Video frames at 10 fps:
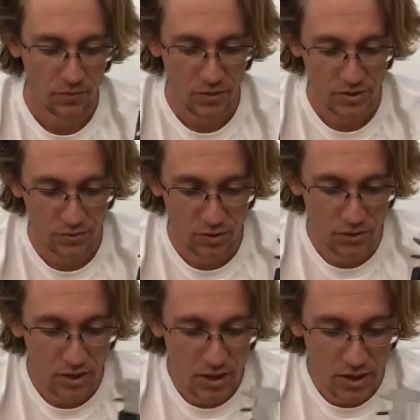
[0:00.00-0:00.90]
which
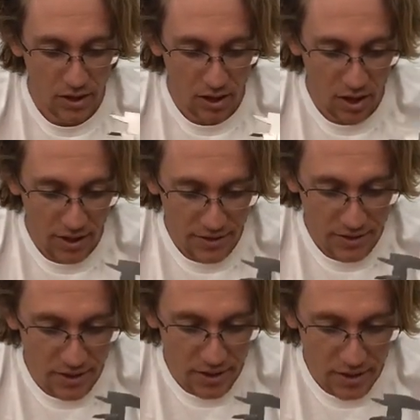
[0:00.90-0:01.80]
will
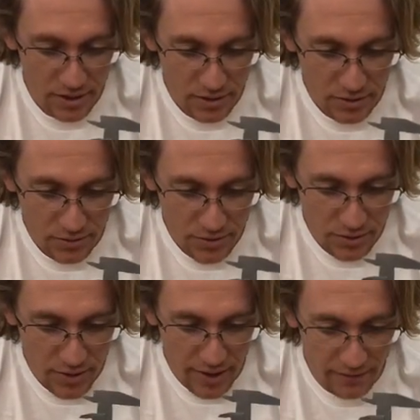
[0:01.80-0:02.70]
cause you
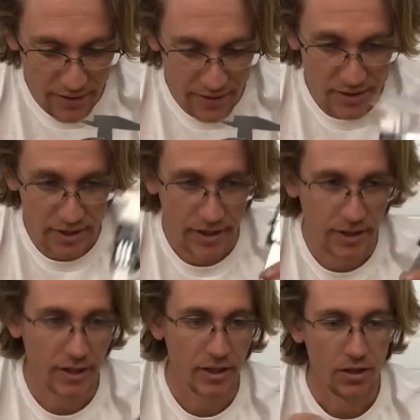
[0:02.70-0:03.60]
to have a
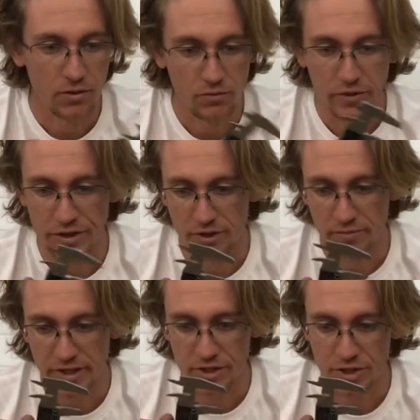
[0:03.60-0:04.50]
slightly richer
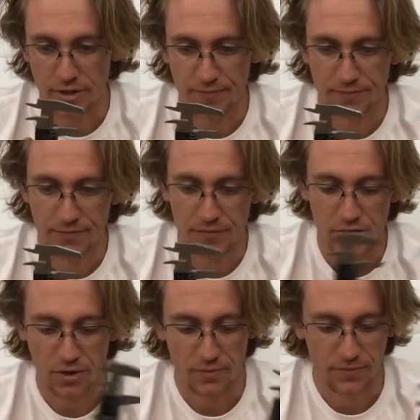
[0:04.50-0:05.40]
mixture.
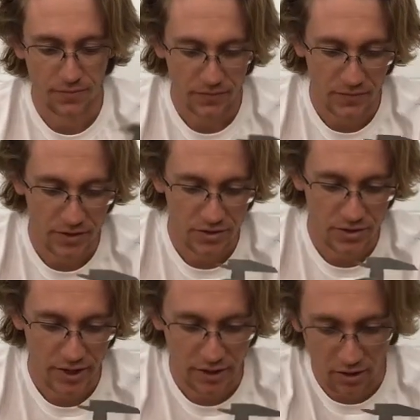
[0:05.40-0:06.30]
So let's
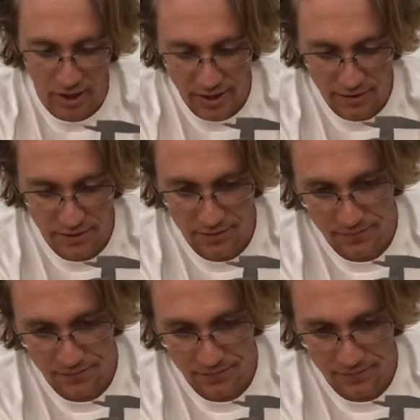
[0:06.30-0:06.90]
check our height.